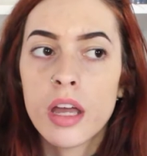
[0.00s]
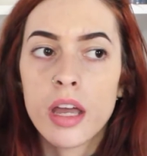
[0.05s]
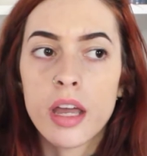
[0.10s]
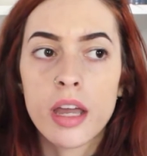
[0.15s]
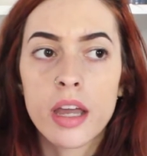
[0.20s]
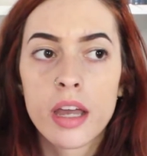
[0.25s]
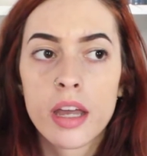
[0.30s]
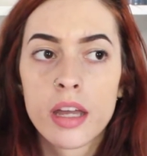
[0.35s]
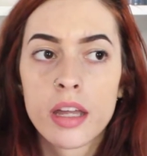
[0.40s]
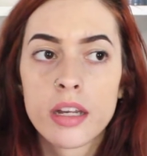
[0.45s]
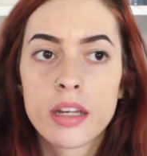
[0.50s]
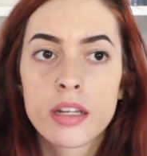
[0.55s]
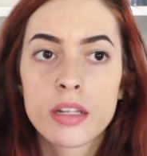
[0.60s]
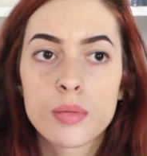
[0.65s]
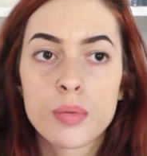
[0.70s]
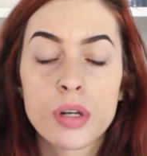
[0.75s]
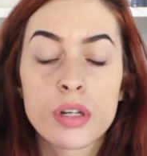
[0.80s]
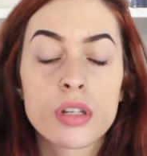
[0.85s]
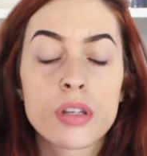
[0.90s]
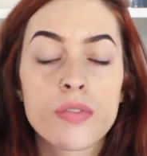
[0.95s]
and
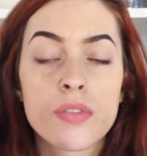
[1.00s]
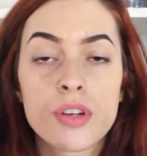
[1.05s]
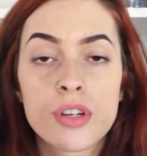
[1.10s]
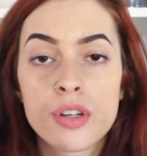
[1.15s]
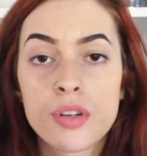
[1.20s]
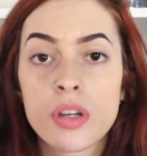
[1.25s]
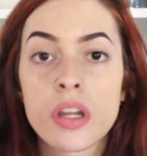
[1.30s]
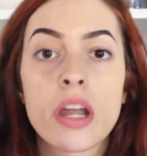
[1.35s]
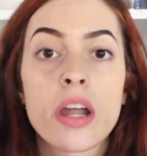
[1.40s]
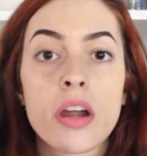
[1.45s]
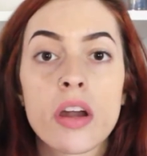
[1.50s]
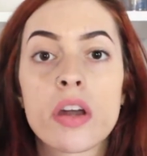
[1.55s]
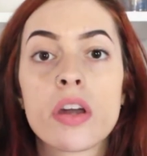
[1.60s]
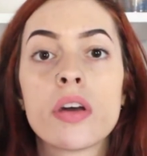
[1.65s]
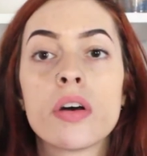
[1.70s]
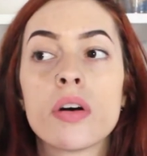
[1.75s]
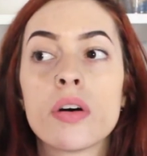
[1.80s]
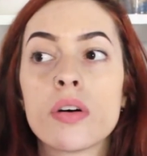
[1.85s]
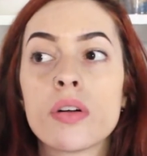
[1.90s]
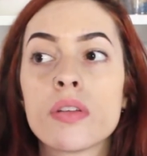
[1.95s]
especially if you're doing
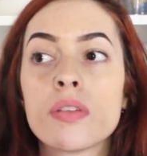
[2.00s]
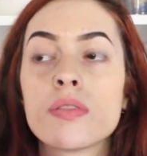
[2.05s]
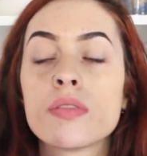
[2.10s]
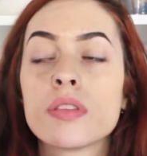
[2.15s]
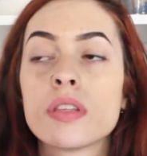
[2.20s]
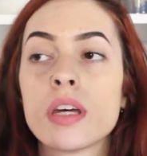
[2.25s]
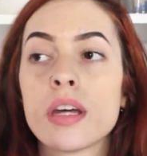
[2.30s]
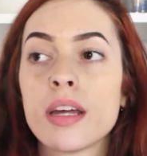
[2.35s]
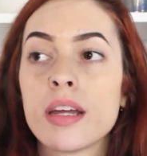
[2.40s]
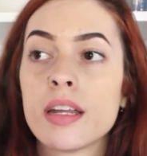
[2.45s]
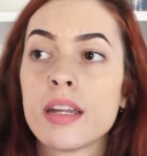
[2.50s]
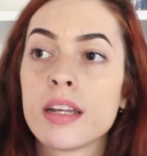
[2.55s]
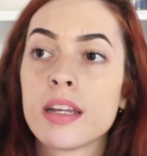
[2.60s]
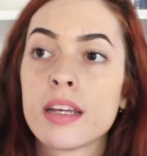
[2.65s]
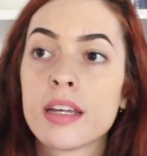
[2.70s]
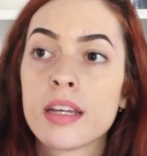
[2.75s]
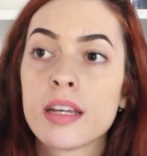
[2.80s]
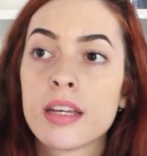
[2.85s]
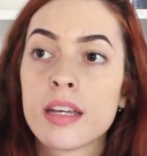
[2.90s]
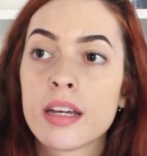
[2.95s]
aerial,
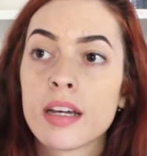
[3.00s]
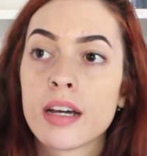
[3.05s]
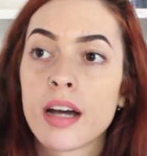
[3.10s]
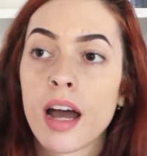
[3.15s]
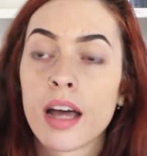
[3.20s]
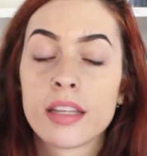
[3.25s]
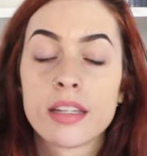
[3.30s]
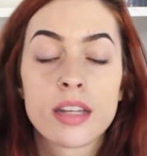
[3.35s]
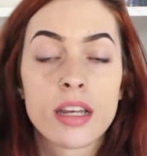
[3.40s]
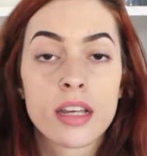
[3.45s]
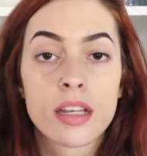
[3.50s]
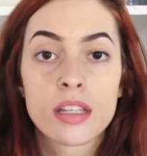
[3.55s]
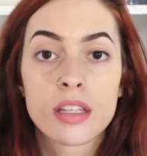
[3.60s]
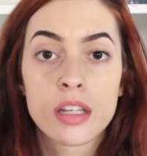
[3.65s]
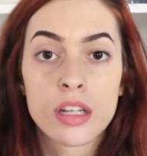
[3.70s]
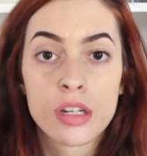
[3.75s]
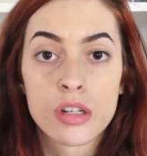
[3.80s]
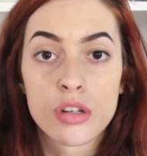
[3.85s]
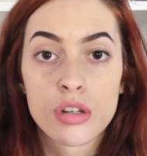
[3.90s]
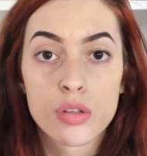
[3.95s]
than on days that
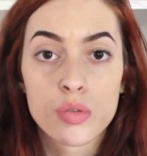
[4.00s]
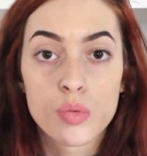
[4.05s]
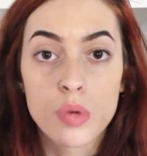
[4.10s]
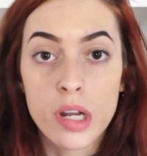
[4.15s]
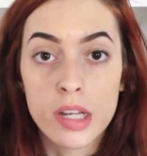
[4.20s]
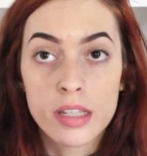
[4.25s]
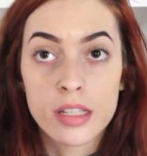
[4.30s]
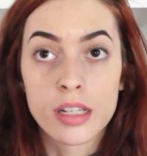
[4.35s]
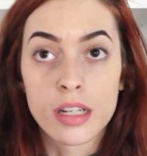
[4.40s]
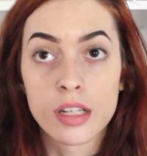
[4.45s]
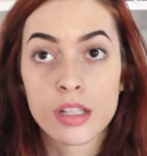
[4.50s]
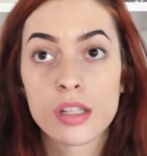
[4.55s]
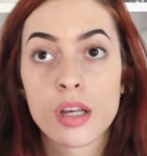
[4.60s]
you're just resting.